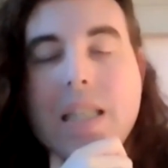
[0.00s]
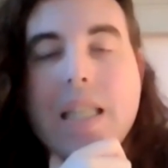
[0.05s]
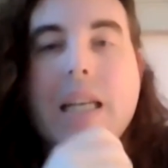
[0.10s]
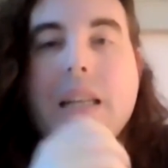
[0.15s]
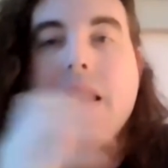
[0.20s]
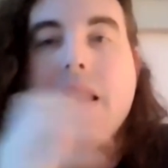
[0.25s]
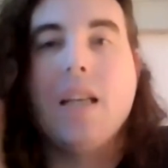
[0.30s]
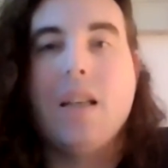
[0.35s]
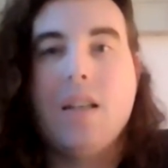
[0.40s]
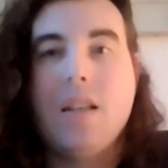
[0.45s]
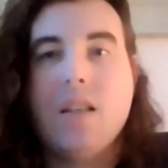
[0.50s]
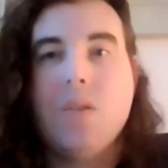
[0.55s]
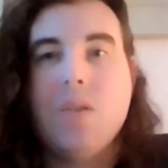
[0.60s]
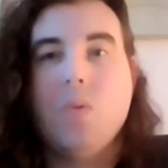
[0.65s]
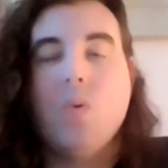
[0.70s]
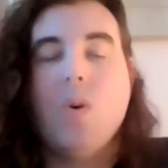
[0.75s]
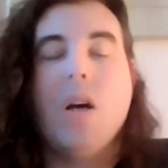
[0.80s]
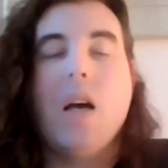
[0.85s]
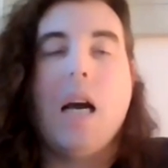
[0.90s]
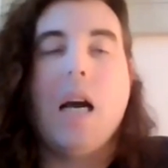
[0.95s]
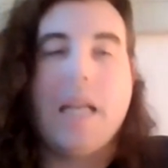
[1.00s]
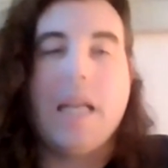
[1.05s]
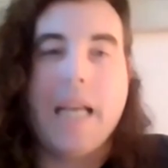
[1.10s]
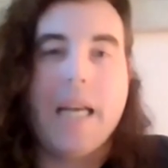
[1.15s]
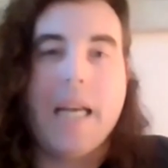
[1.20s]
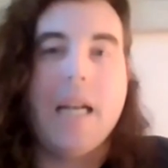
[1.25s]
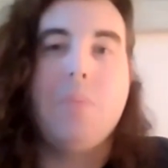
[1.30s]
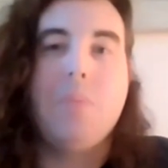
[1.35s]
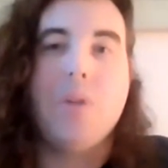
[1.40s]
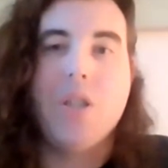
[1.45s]
And I think, again,
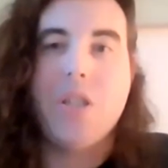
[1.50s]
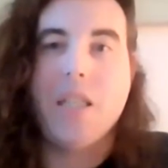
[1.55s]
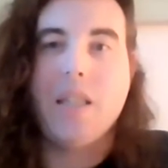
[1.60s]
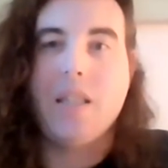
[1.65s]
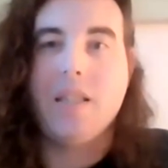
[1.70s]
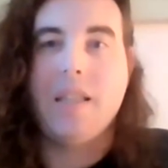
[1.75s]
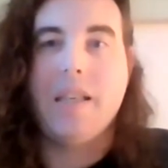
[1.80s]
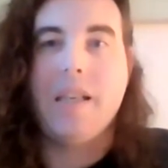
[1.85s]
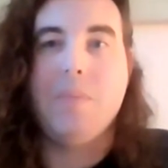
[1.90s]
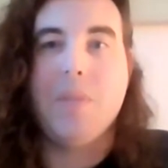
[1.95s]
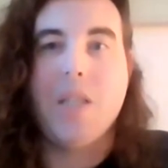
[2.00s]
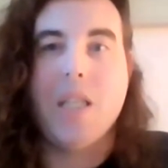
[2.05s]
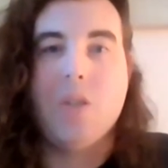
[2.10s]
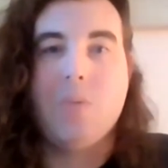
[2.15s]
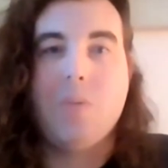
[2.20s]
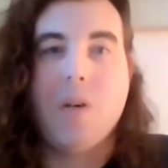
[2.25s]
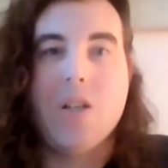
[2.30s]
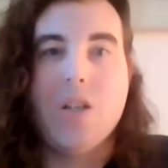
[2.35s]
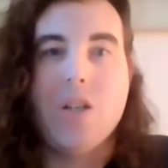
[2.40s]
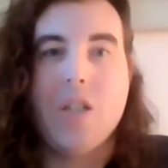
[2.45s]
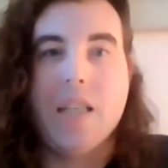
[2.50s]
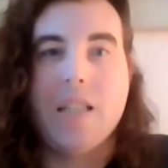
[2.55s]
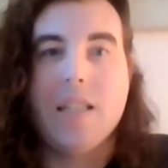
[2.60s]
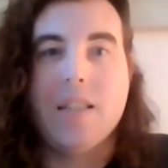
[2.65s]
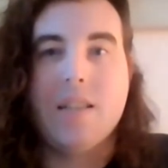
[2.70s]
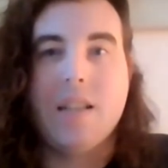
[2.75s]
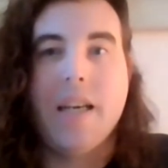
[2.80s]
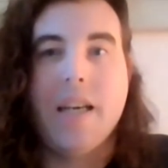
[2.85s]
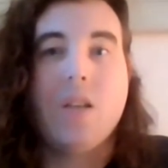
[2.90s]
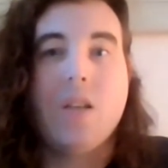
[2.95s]
I appreciate that the Name Change Project
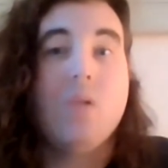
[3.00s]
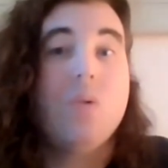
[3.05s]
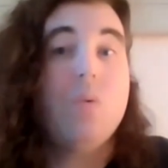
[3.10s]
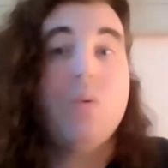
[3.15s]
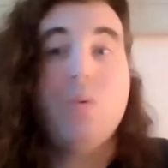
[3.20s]
is like,